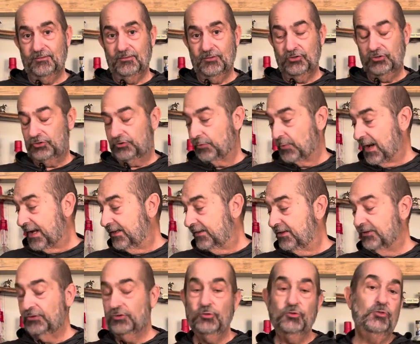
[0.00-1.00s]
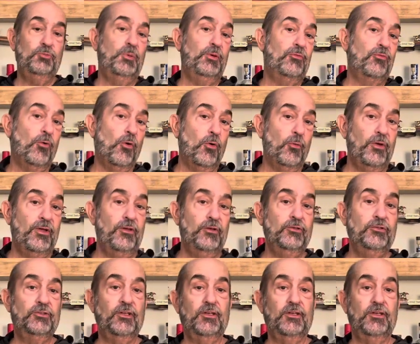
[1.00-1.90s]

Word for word: strained the juice before we used